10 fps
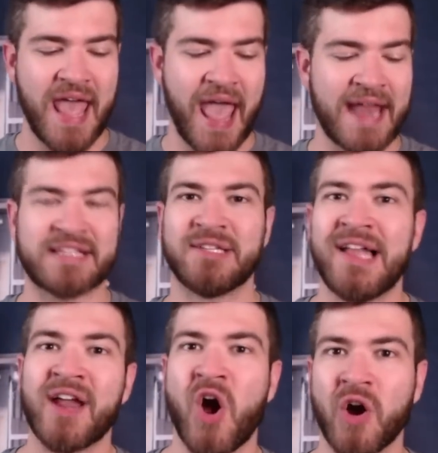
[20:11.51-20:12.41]
And it's a
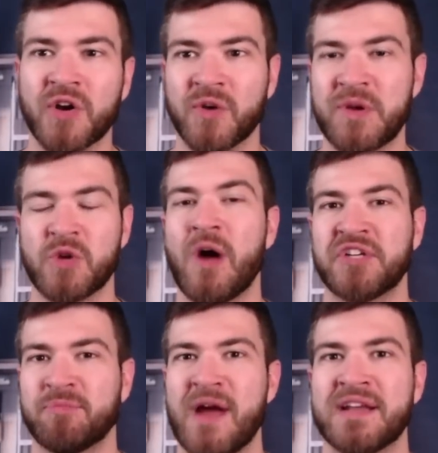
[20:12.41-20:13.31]
lot harder when you're
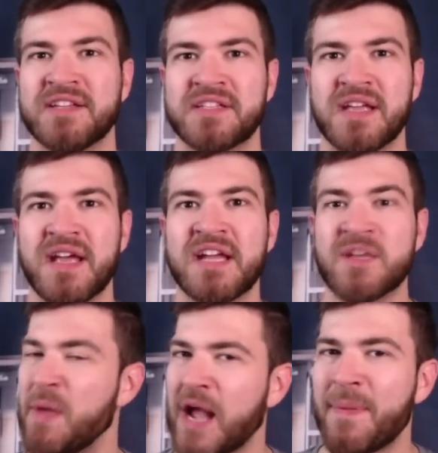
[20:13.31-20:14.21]
watching practice
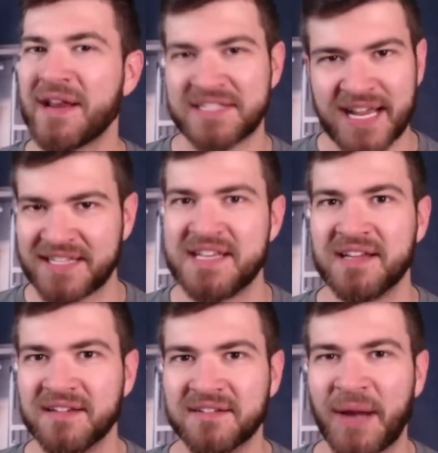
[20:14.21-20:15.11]
to pick up on his
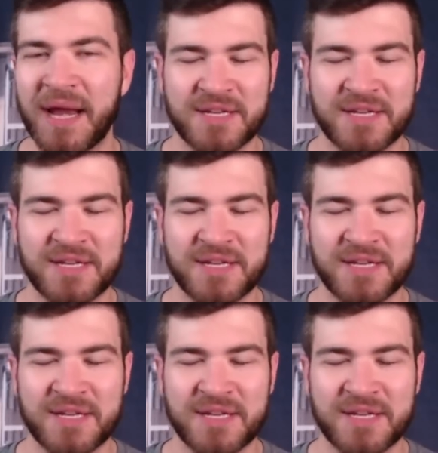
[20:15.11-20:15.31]
technique, right?